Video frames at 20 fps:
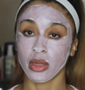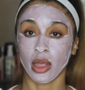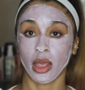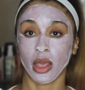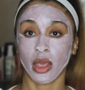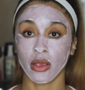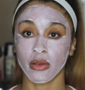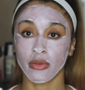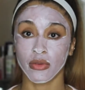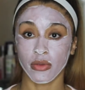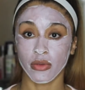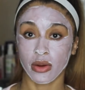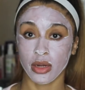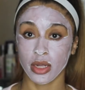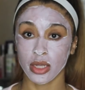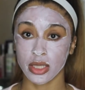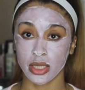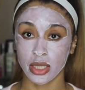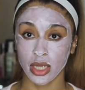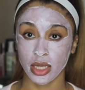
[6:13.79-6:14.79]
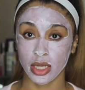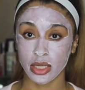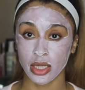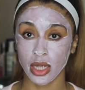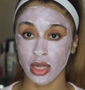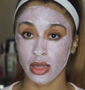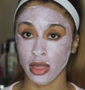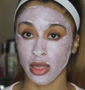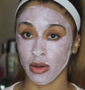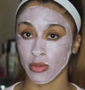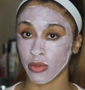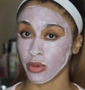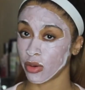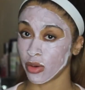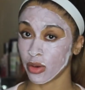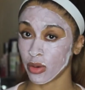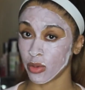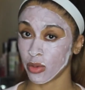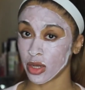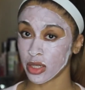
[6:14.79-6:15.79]
8:46, and then we're
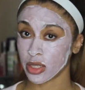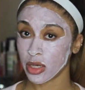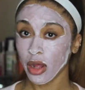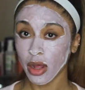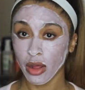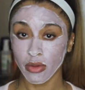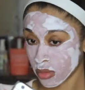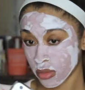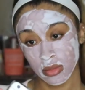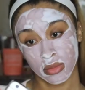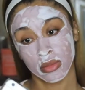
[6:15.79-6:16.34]
gonna wash it off.